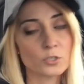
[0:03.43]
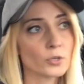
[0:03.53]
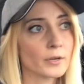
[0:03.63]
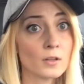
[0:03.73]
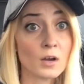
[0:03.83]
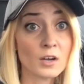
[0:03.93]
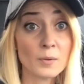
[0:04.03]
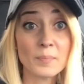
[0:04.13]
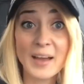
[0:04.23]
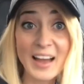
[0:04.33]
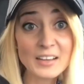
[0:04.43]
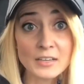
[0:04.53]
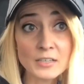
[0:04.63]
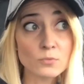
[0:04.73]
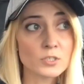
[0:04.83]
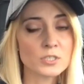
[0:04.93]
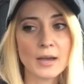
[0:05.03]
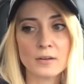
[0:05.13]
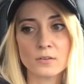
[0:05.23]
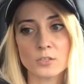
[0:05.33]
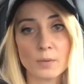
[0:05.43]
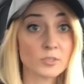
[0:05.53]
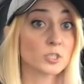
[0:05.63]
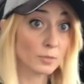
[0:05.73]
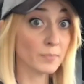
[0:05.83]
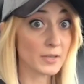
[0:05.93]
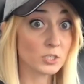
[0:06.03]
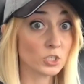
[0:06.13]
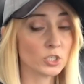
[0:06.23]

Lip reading: the Trailhawk package, which is added on top of just the beige